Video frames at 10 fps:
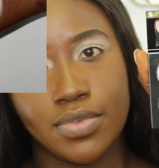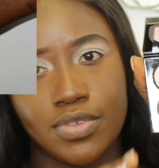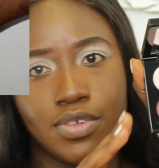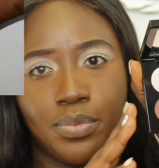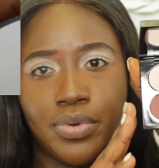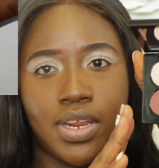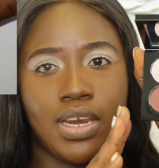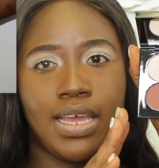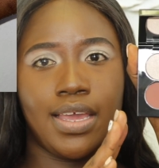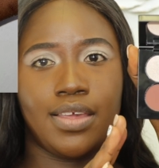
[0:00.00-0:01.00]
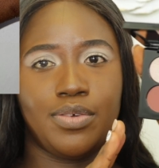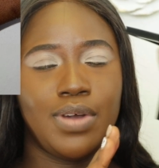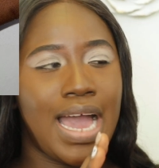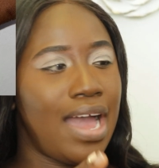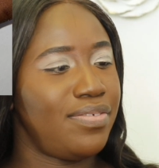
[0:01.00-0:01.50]
So pretty. Like, you
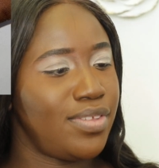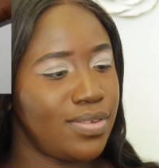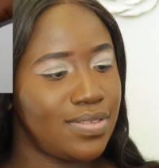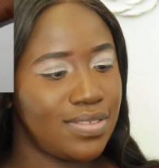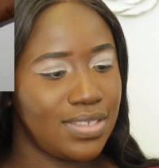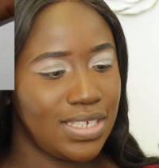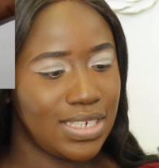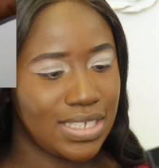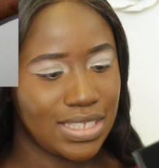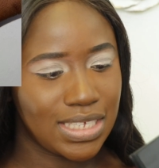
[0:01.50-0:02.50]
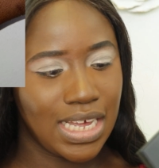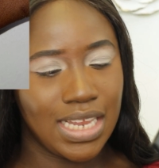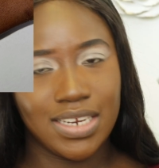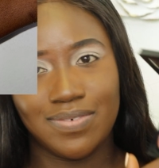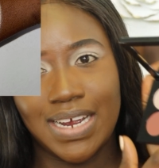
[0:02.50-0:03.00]
have to see this
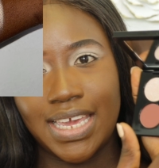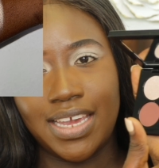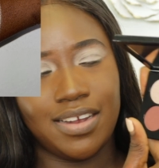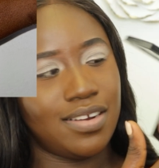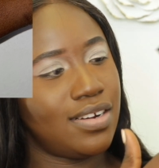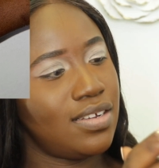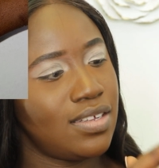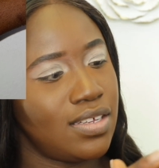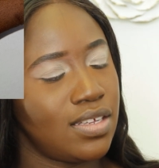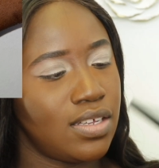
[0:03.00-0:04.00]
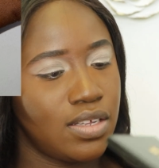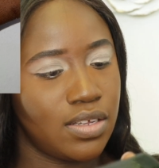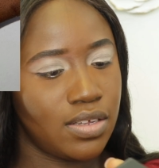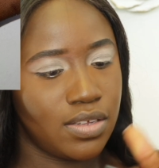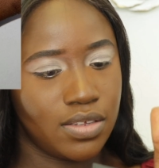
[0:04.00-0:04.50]
color right here.
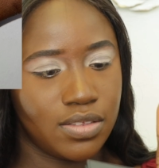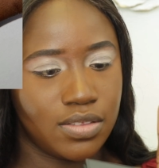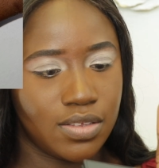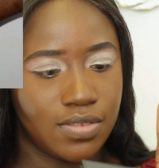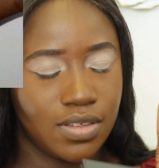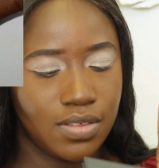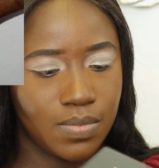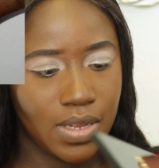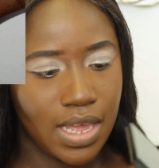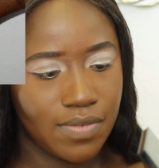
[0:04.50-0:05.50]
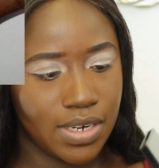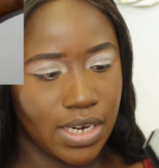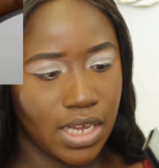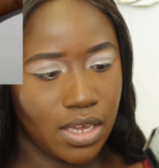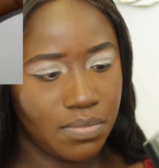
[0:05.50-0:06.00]
Does this one have a
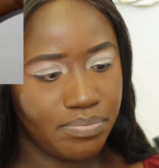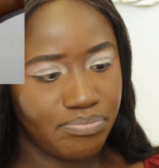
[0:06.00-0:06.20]
name?